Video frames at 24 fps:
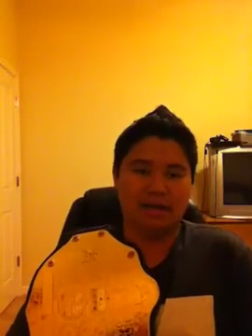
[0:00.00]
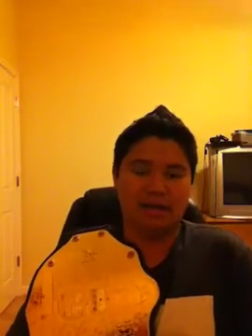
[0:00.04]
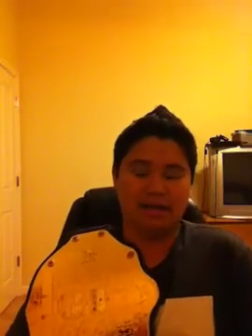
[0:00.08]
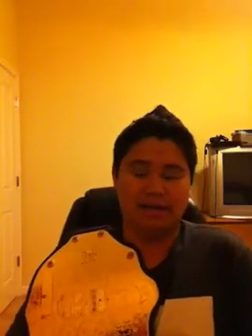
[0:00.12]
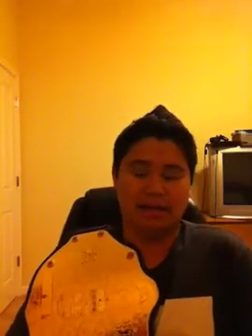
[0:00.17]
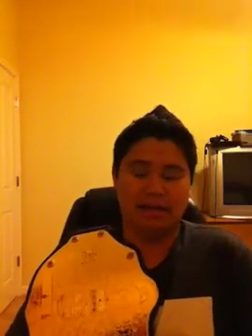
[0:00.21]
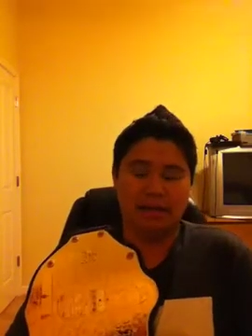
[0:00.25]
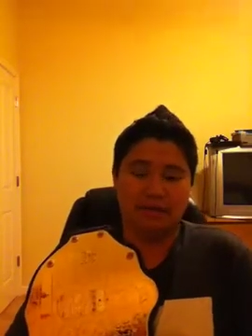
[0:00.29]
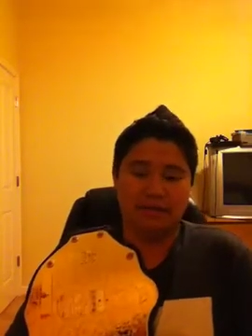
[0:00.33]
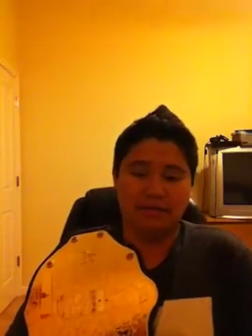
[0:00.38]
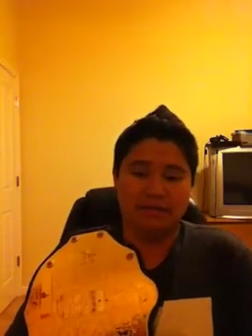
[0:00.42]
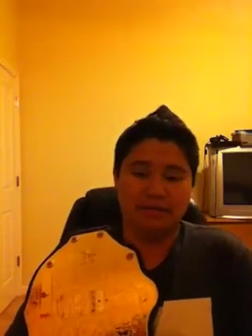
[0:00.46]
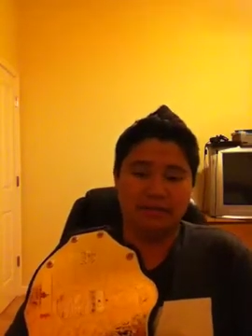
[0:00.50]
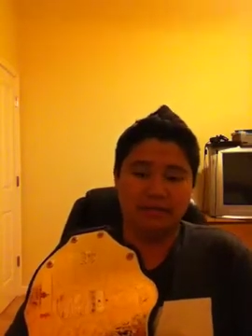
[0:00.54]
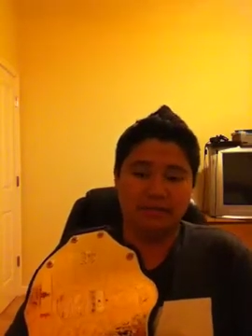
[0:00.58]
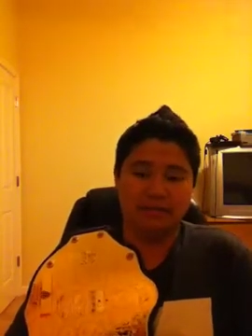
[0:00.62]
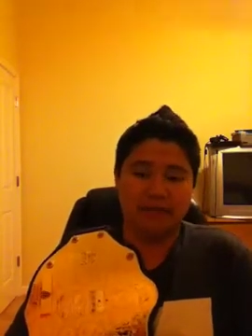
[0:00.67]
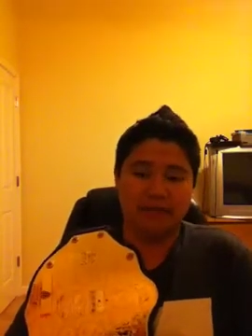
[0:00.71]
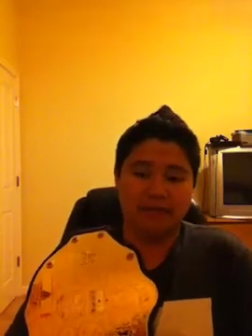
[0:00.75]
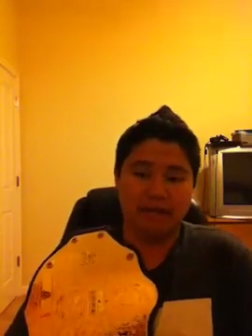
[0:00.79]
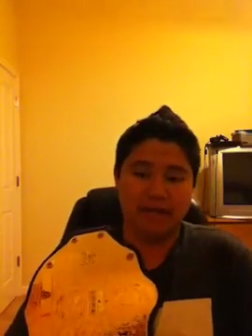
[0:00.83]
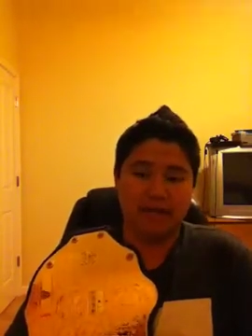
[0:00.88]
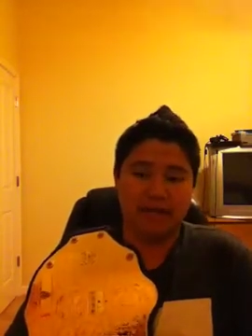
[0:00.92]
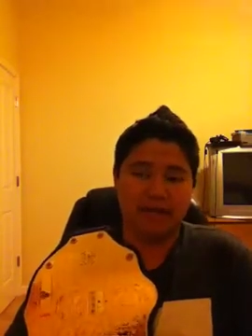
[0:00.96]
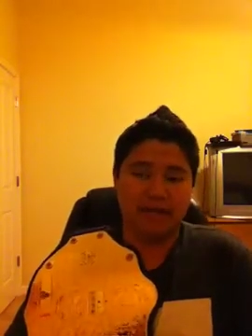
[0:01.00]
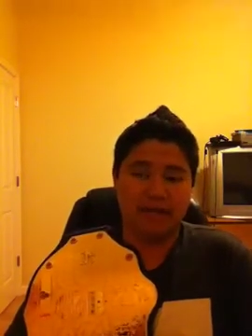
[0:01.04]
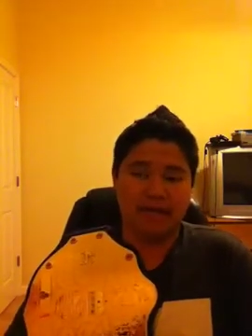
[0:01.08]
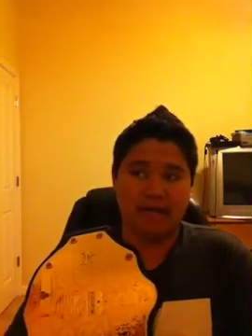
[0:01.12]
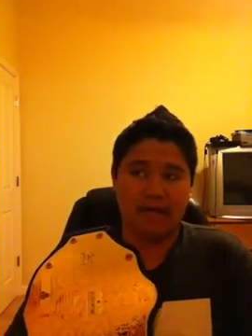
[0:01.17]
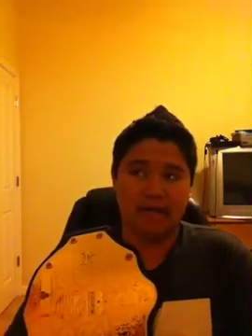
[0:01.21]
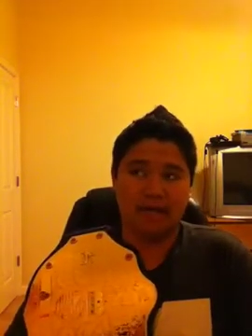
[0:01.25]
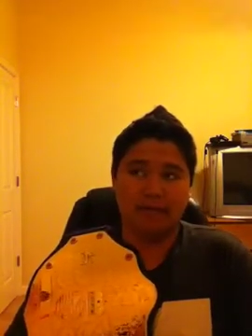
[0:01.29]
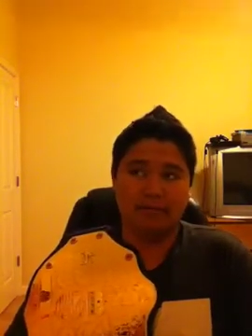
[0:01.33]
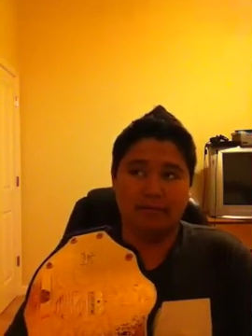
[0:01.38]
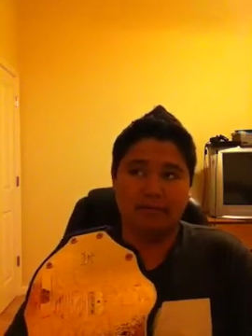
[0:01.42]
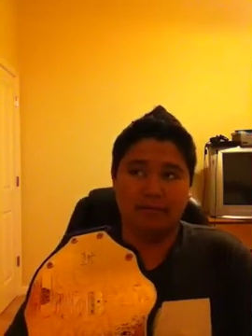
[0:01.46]
they feel that
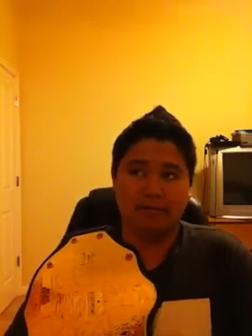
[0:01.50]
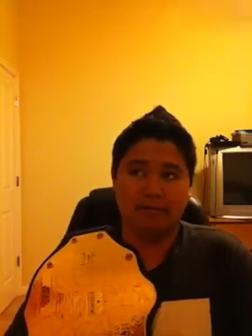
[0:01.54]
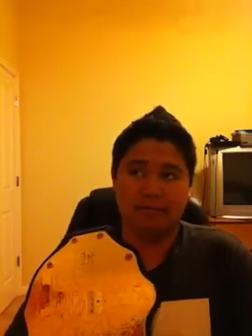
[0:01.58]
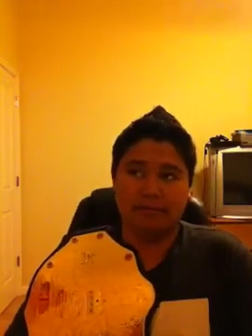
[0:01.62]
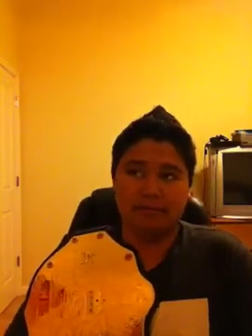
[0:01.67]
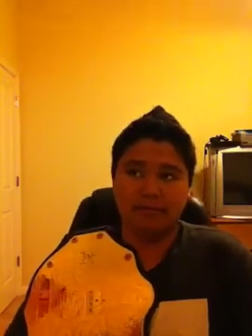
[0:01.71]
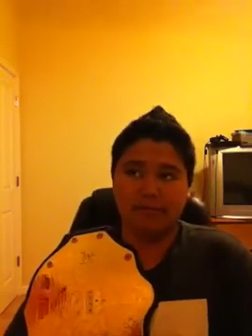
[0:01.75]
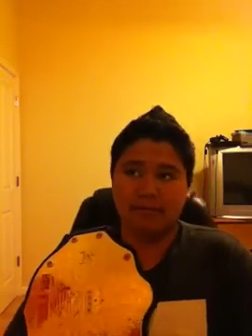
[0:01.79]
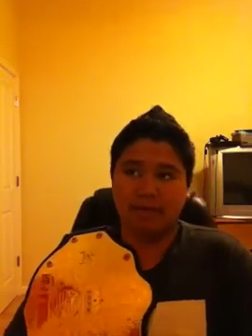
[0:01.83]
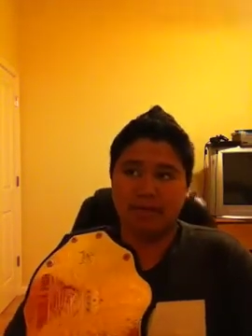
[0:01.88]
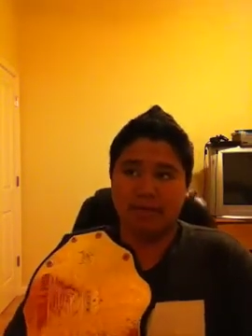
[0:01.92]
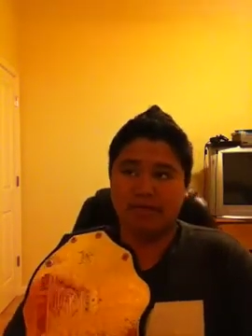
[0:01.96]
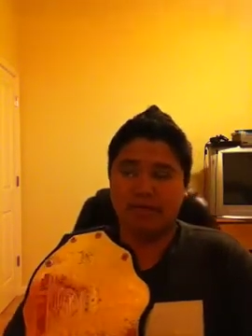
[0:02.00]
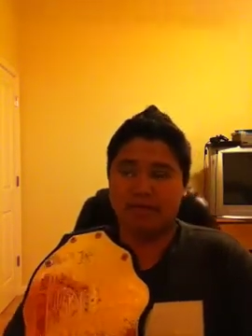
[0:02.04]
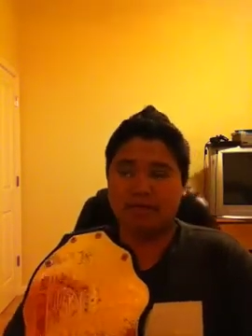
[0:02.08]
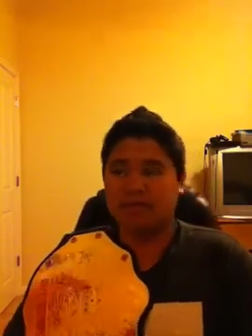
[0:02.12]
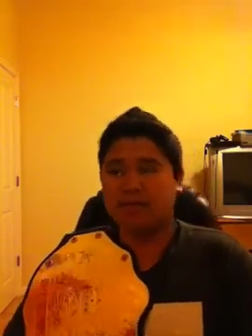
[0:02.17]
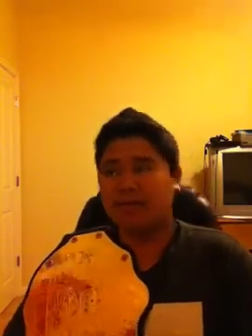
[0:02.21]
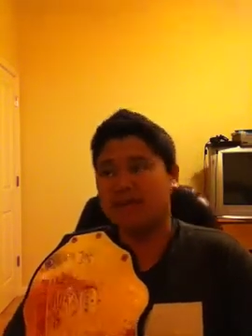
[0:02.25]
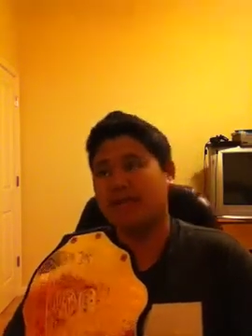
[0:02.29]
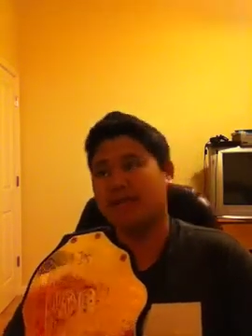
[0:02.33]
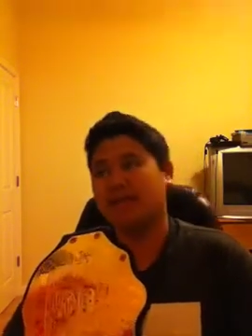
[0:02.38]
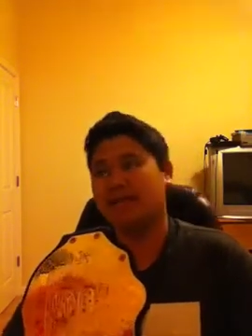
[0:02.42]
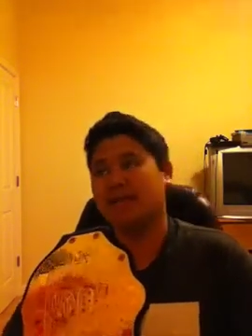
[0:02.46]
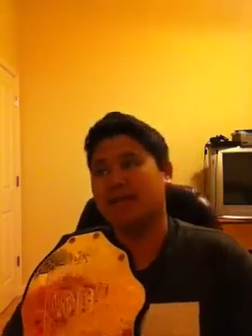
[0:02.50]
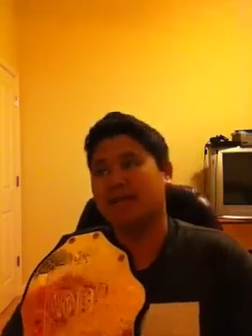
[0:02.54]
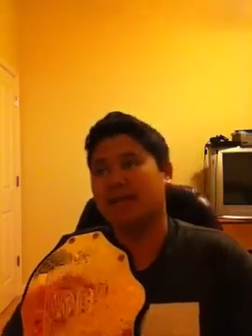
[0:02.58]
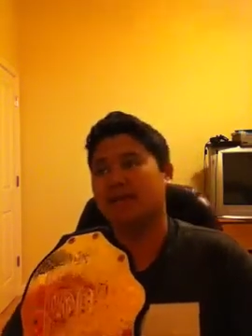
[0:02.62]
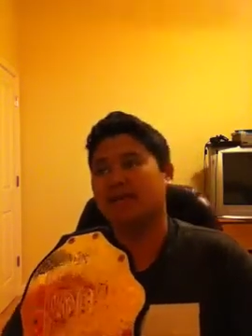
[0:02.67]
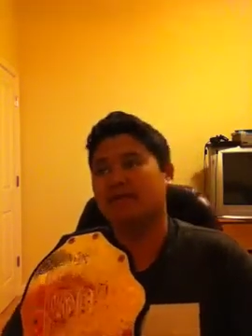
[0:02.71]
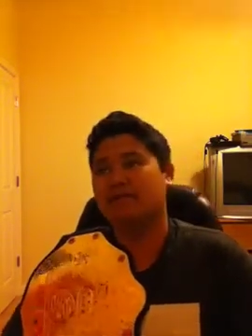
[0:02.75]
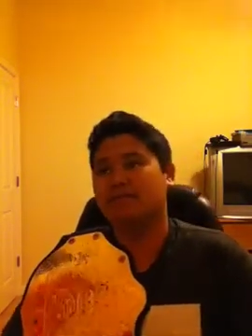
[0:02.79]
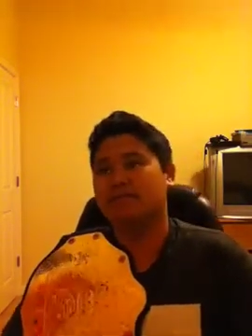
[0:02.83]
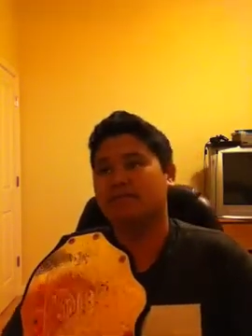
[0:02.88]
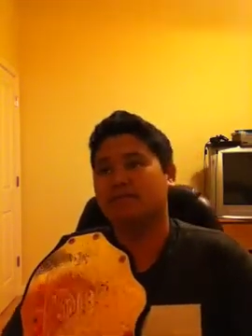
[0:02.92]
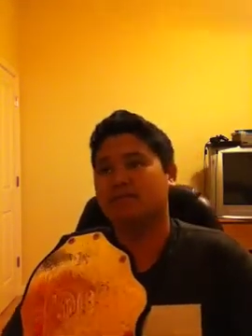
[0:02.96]
I am entertaining
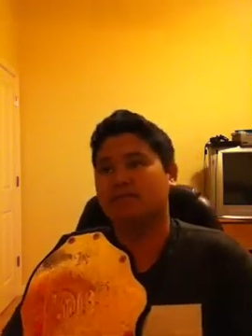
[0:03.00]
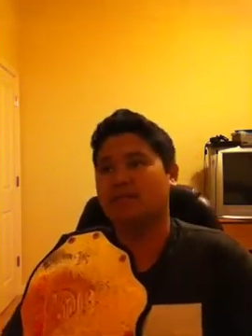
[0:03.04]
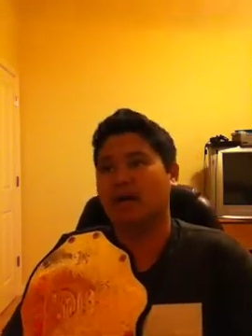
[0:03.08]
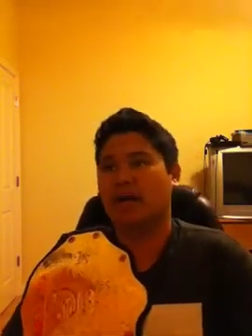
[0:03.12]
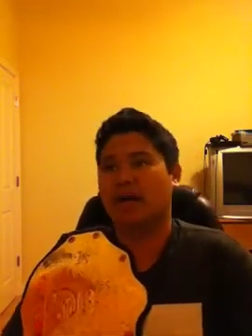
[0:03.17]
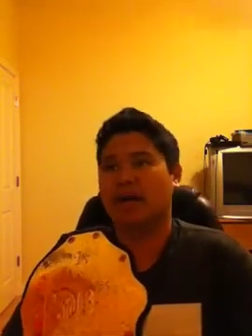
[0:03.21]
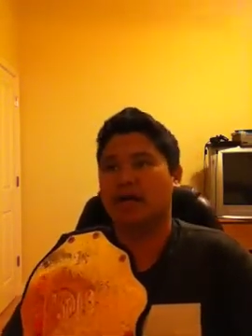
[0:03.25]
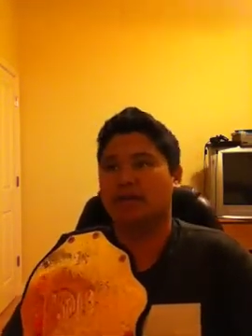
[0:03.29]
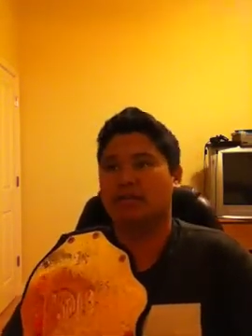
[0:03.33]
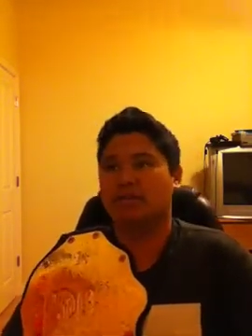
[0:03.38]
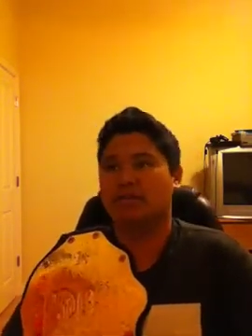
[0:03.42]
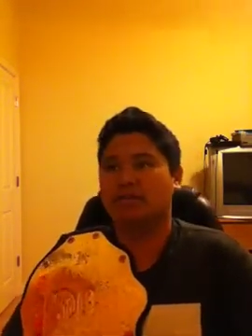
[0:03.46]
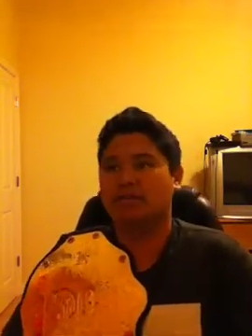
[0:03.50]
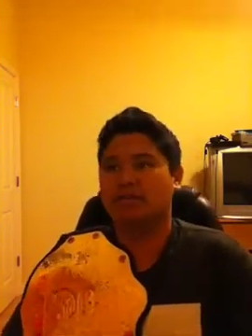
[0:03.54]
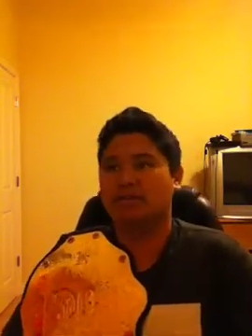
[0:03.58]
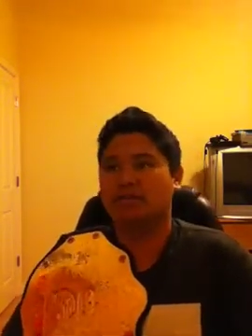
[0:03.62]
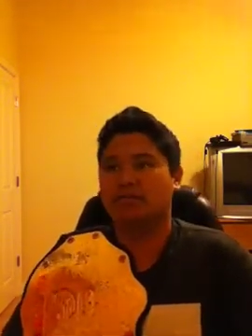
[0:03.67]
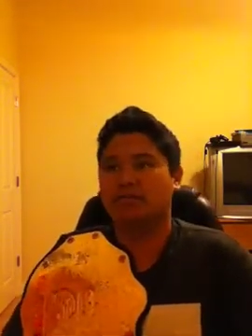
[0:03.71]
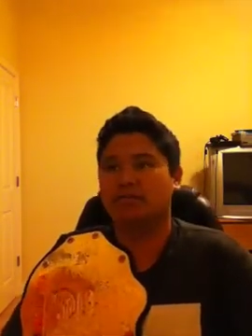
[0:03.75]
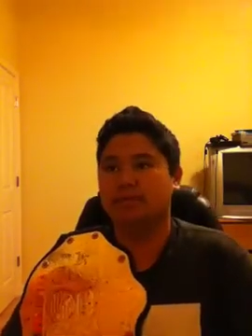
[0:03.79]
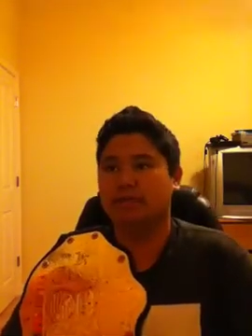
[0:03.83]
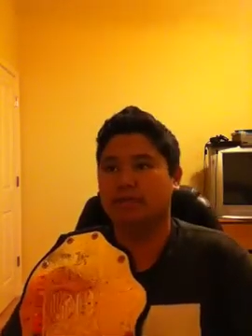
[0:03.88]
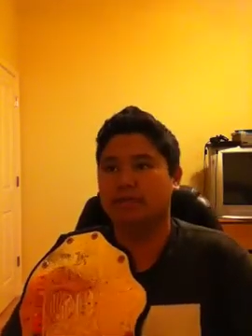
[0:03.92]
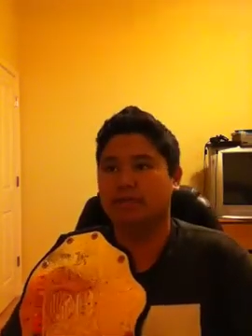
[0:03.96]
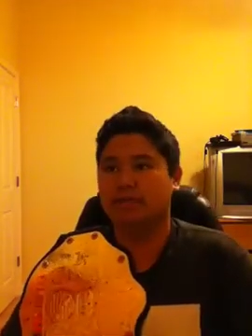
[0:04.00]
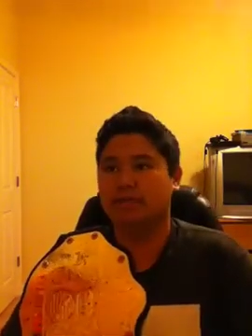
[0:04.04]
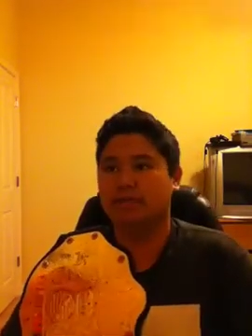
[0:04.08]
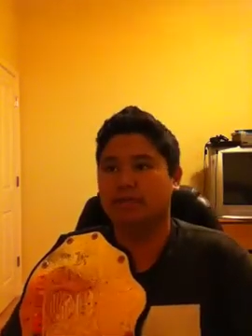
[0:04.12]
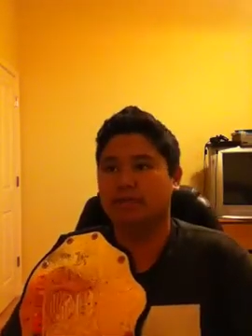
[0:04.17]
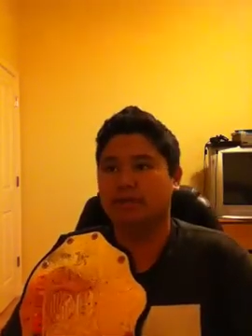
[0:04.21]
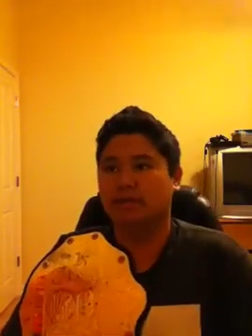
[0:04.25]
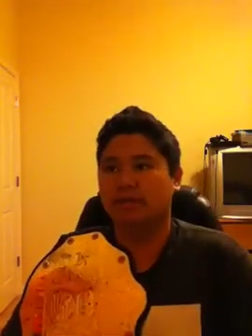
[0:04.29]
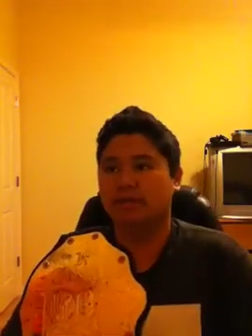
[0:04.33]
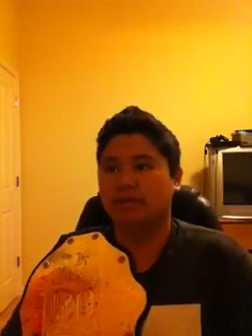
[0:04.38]
enough to actually be